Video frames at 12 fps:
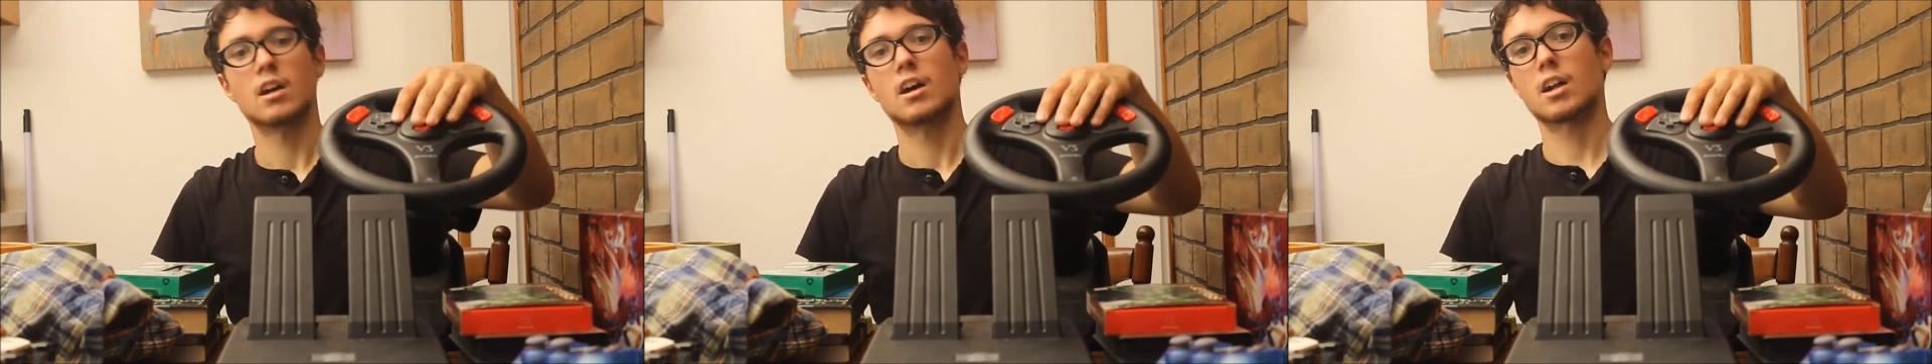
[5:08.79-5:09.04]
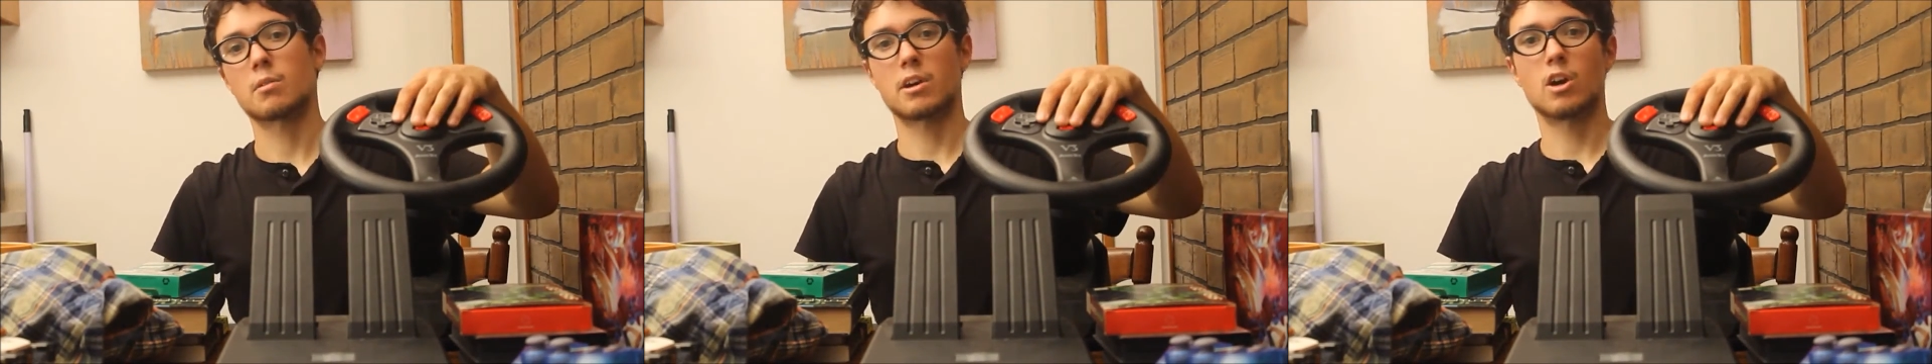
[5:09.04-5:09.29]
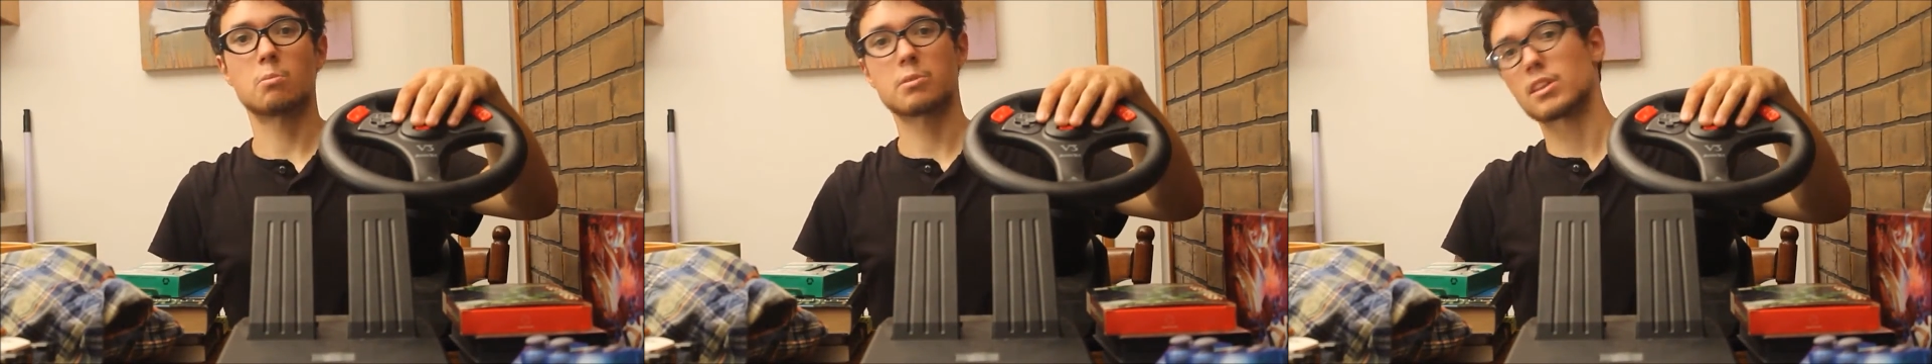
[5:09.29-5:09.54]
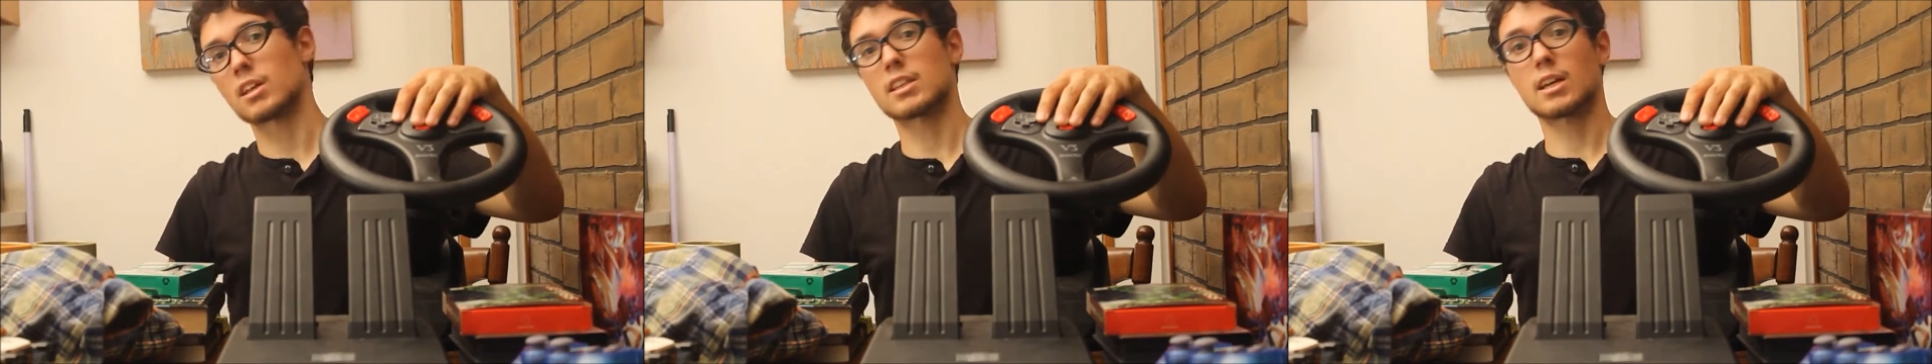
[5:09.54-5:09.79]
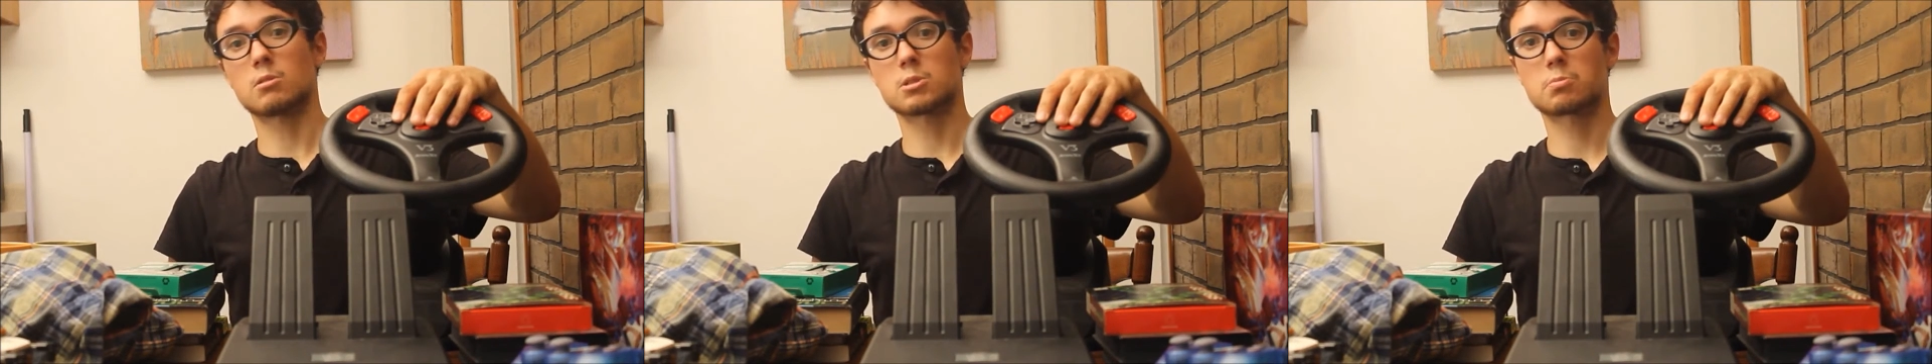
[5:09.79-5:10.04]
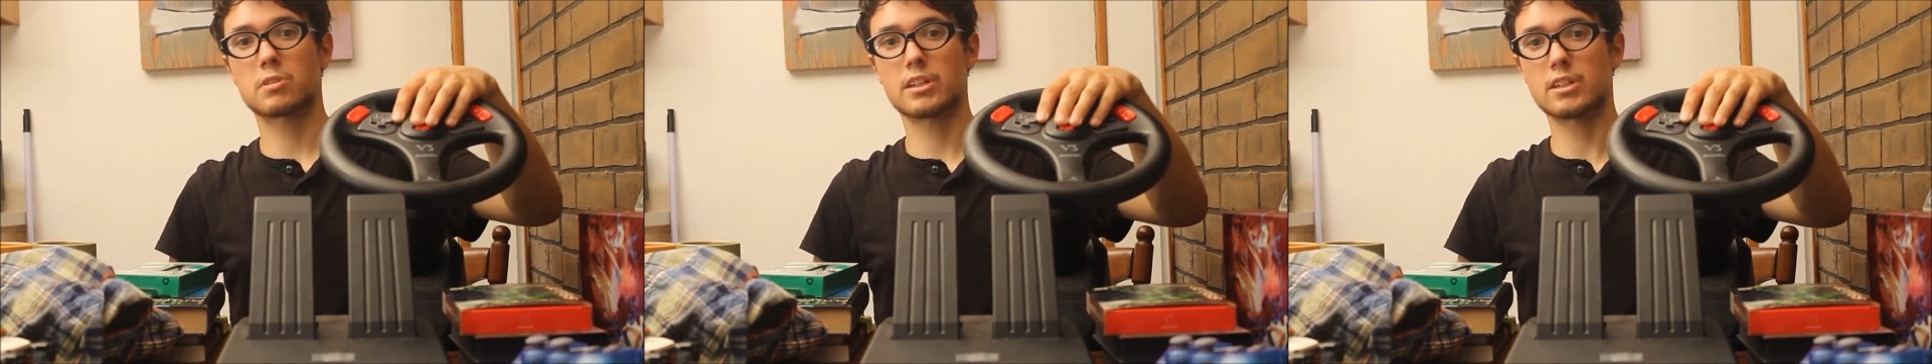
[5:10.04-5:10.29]
Anyway, I hope you thought that was
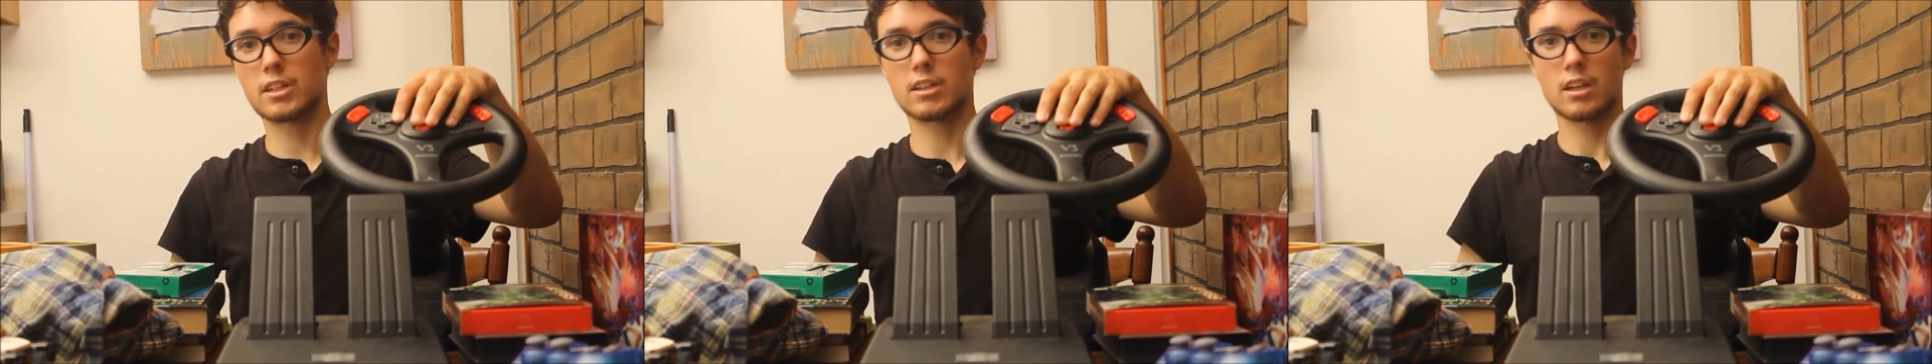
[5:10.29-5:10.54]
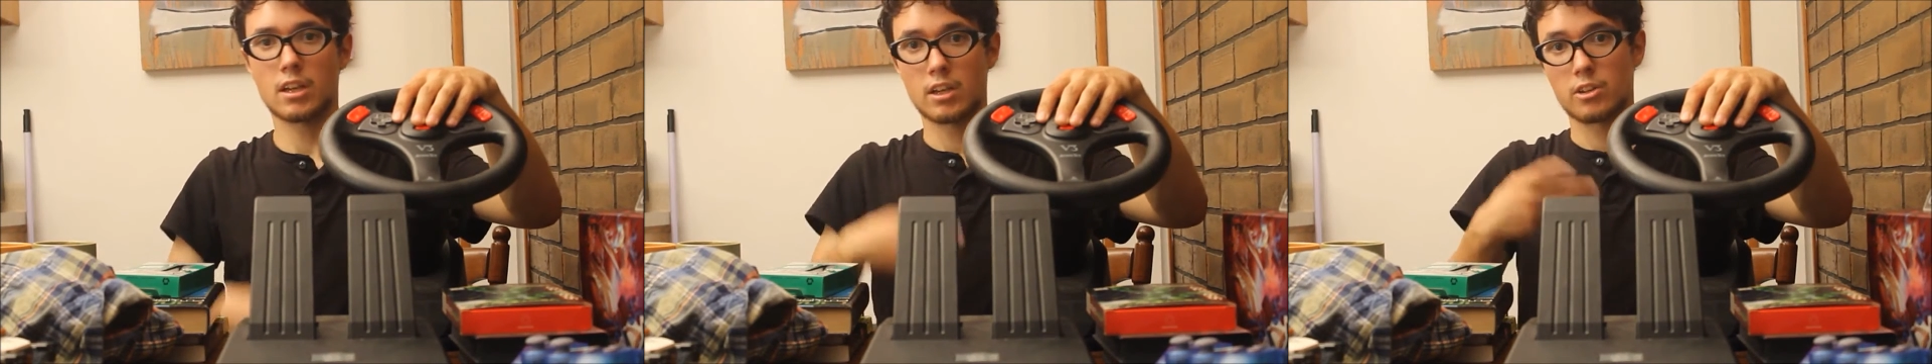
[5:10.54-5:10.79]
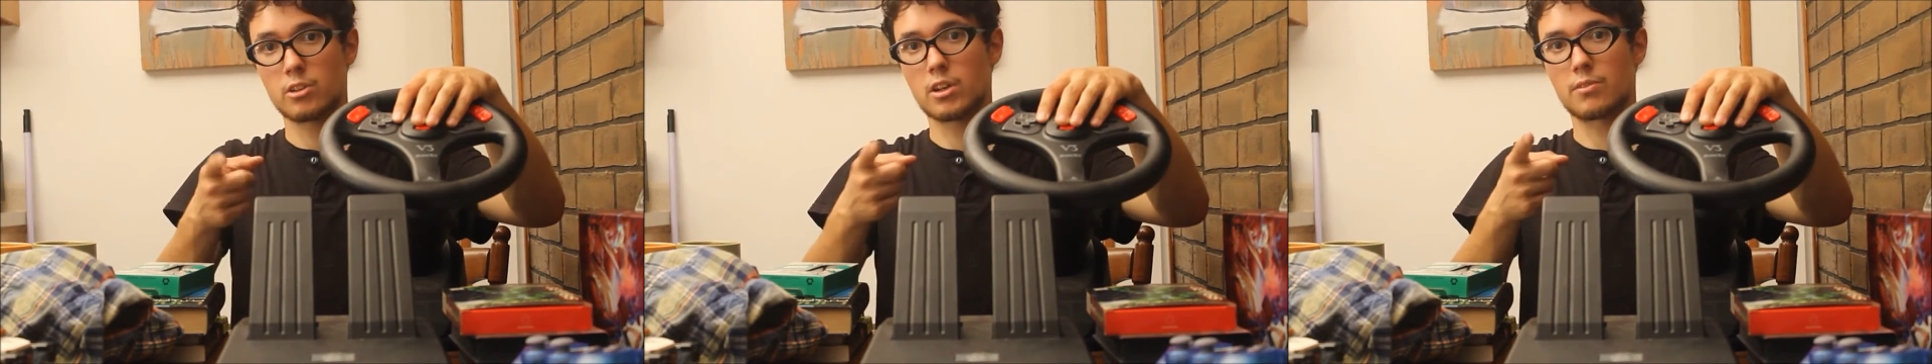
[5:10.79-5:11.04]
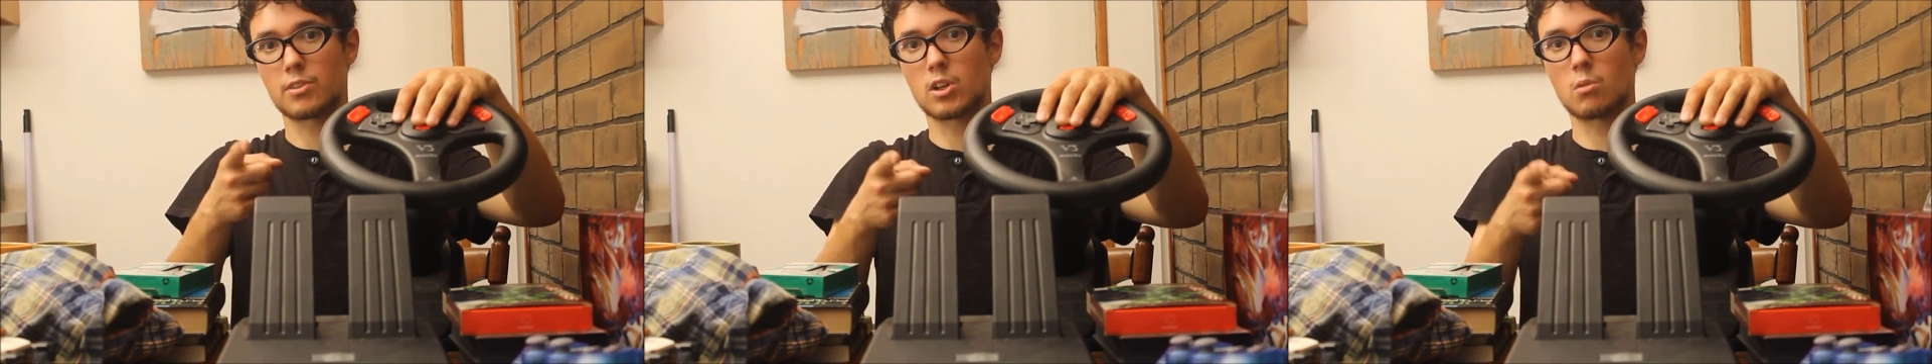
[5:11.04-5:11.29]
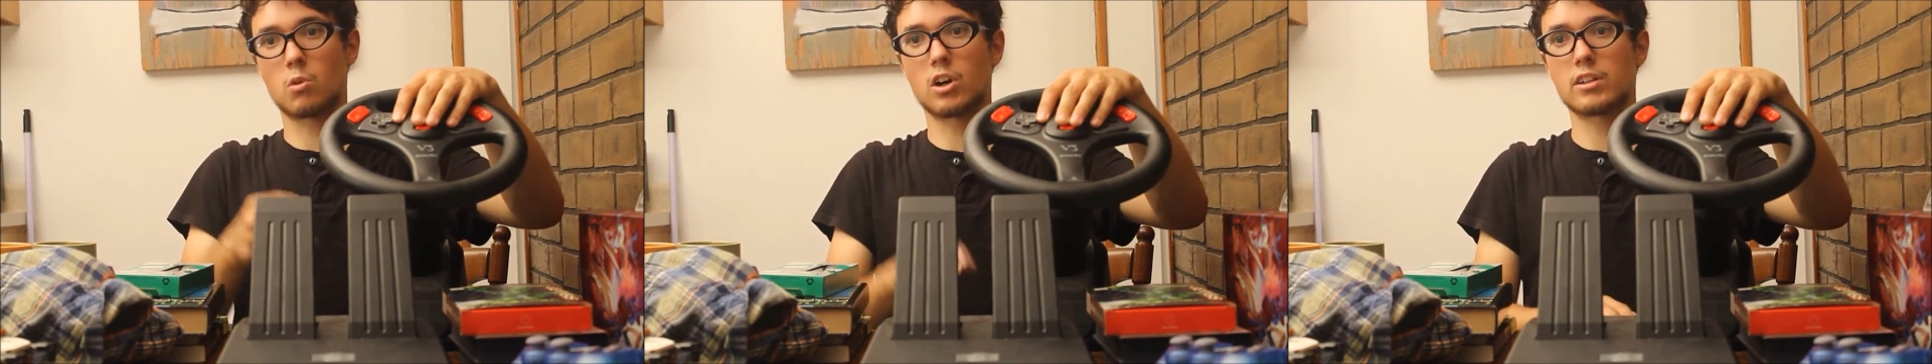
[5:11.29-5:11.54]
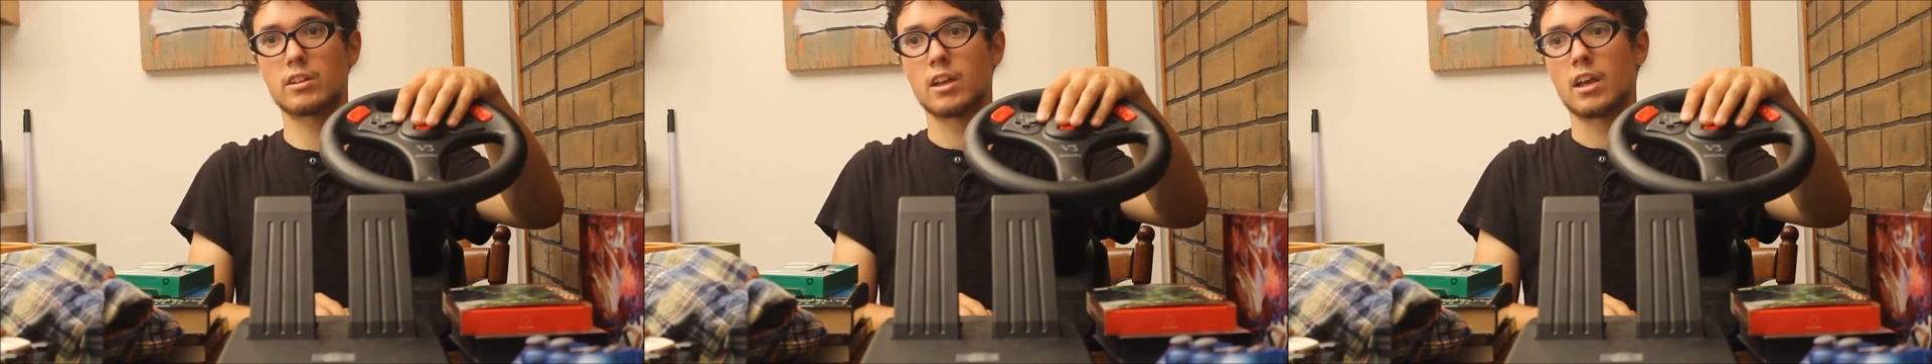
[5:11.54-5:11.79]
pretty neat. You have a good
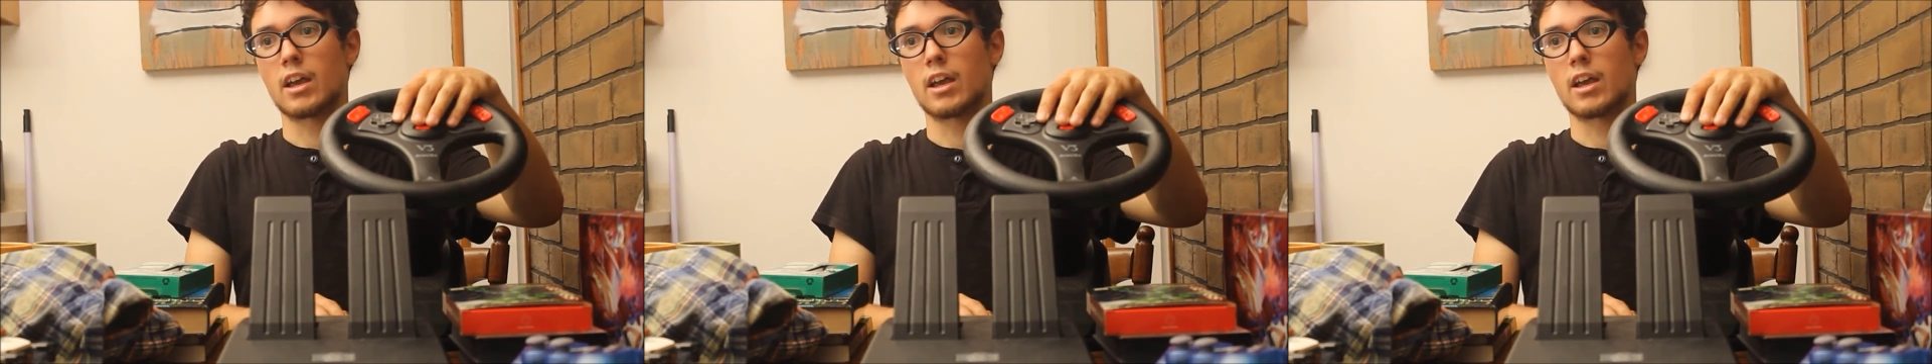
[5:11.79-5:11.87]
one.